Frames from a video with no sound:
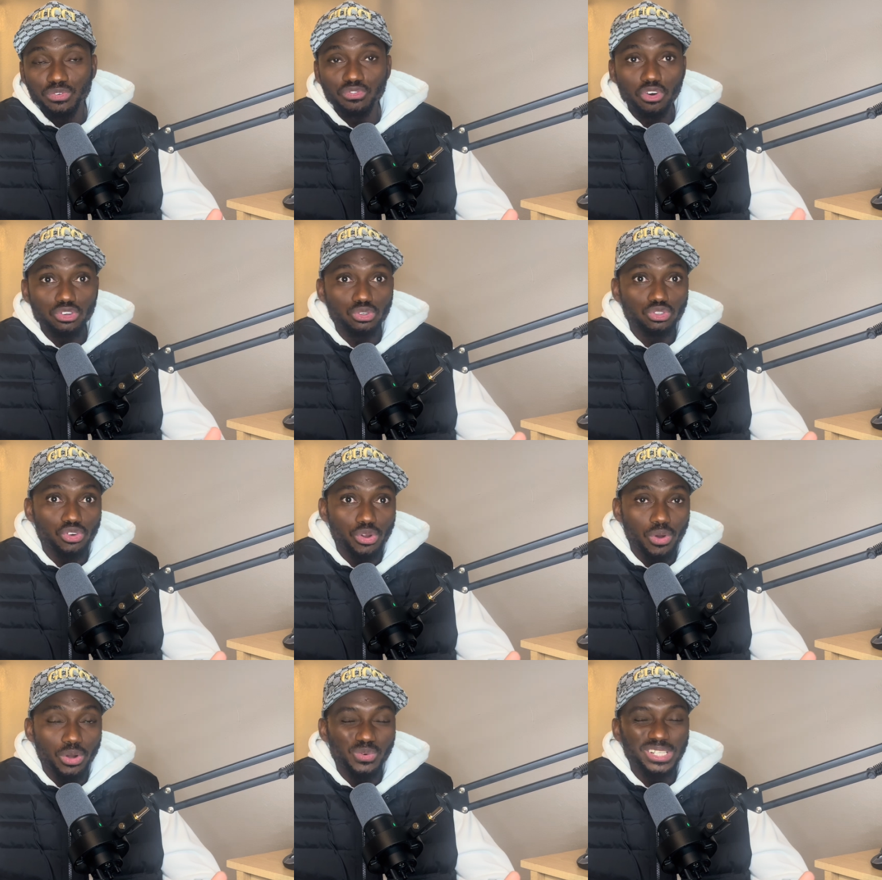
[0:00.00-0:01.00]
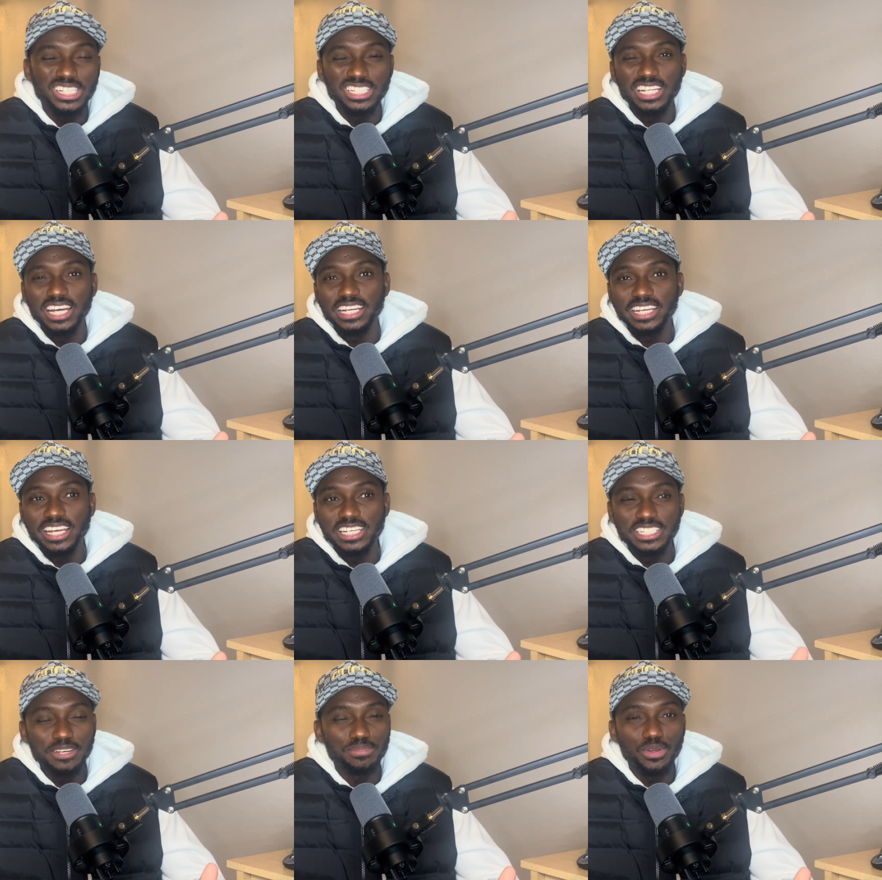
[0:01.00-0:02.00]
4-2-3-1, which is not the case.
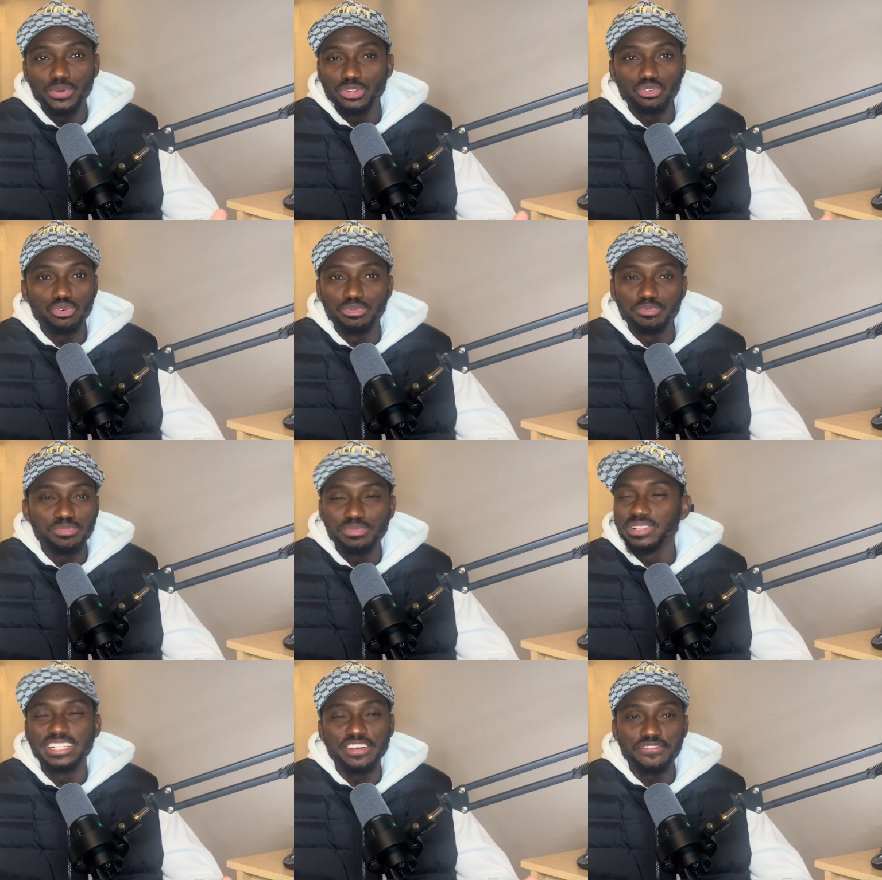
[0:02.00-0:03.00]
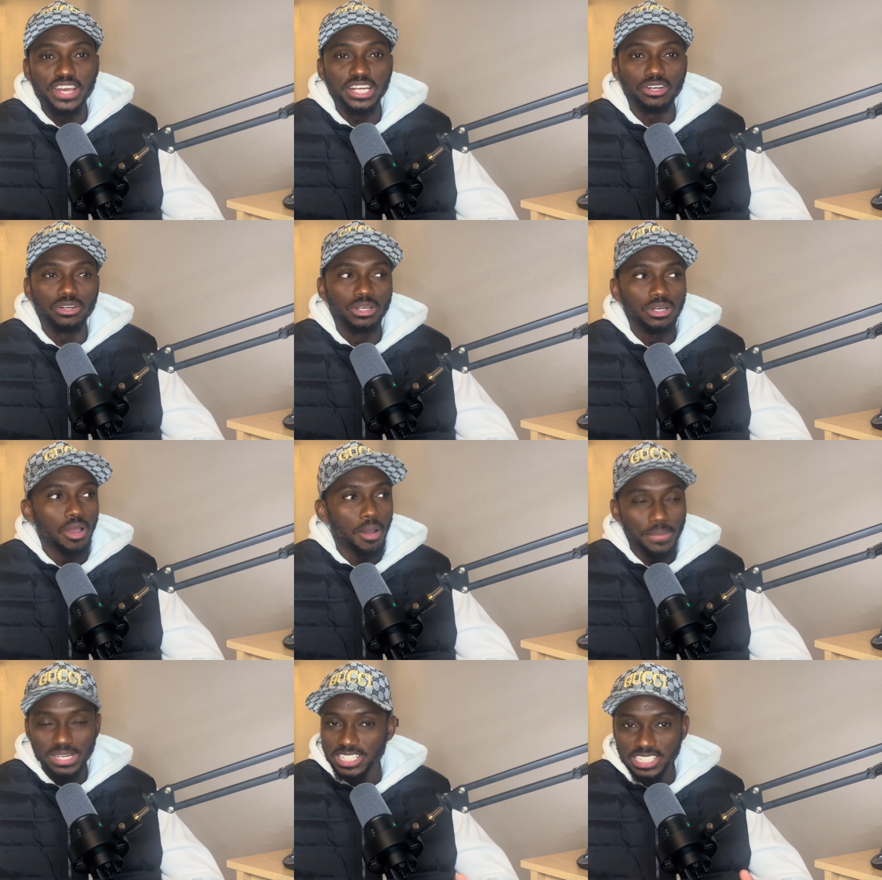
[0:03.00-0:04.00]
They play with two defender.
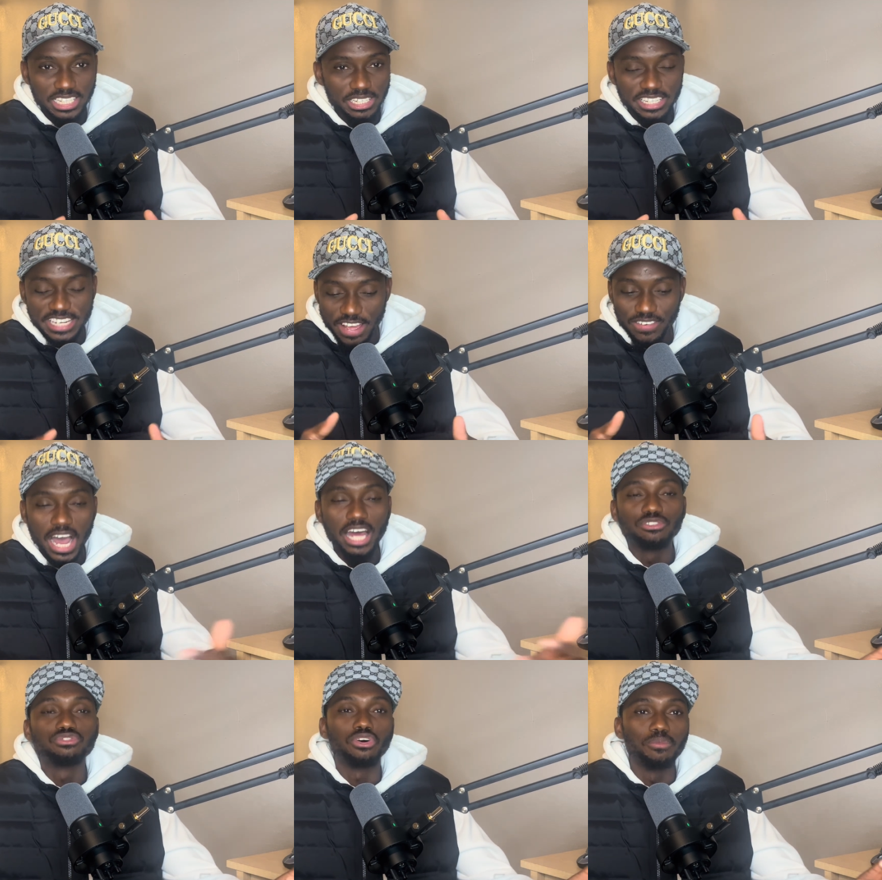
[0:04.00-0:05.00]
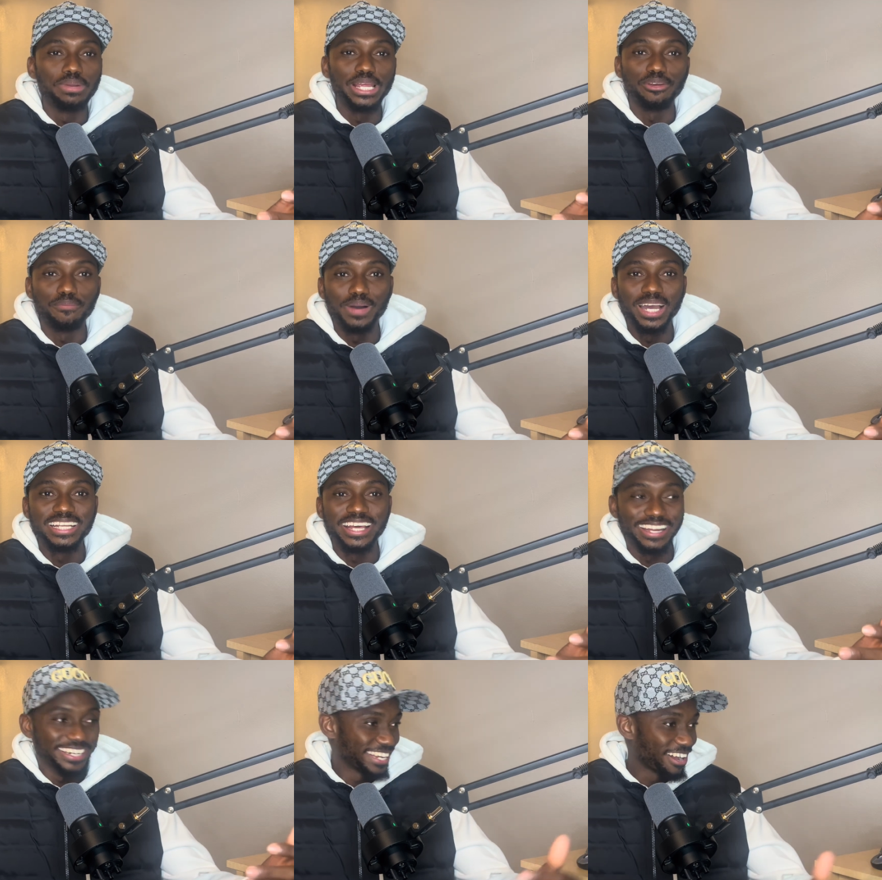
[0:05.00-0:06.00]
Man City never had four players back
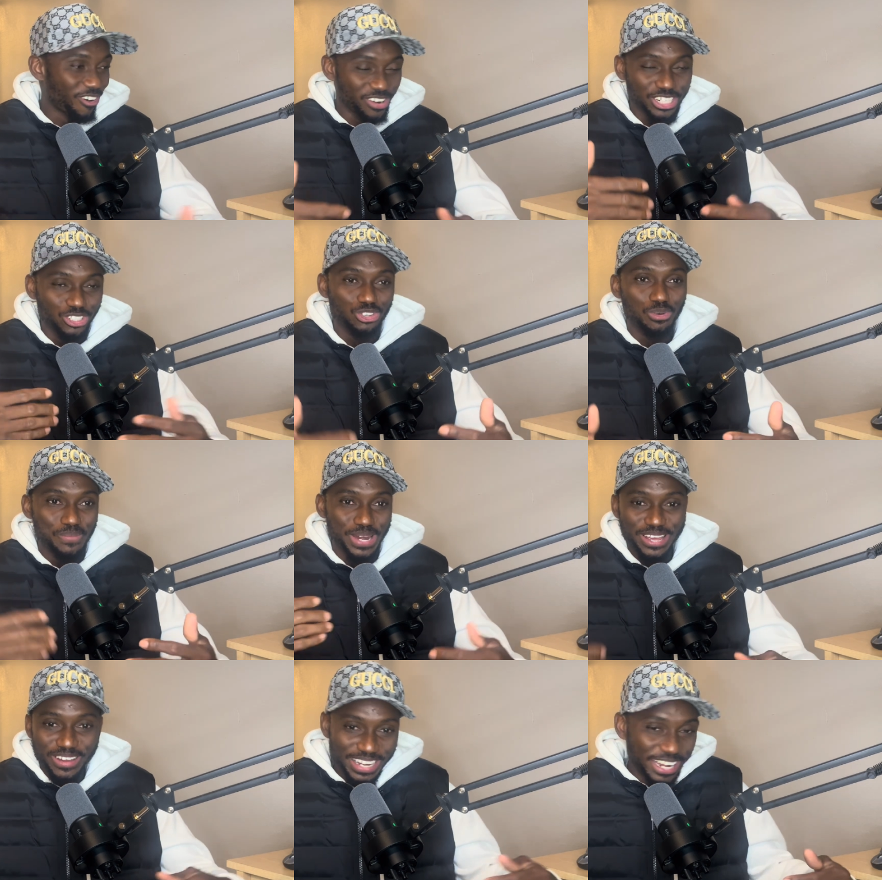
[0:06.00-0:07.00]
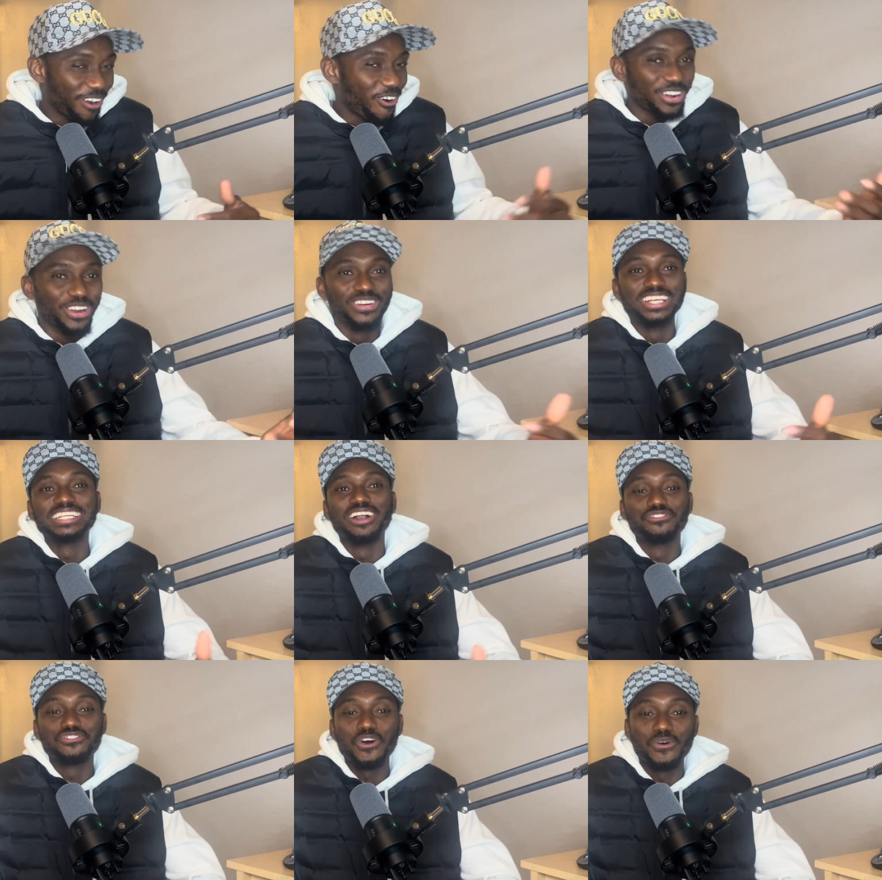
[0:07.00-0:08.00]
then. They only two players and then all the rest are
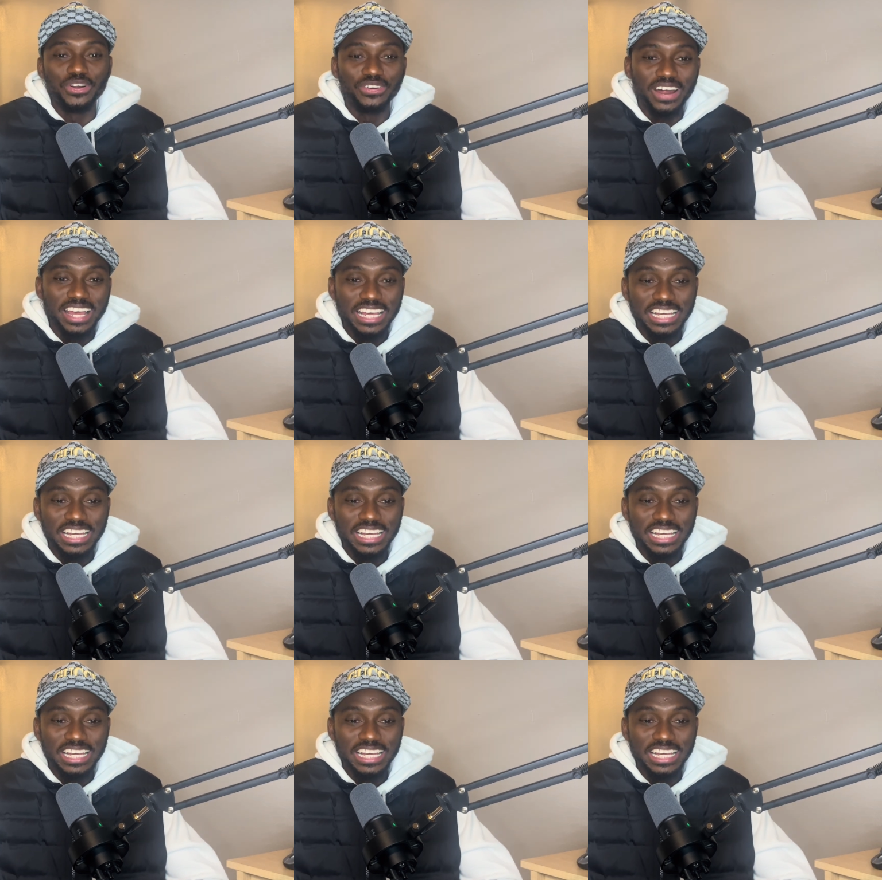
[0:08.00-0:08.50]
forward, right?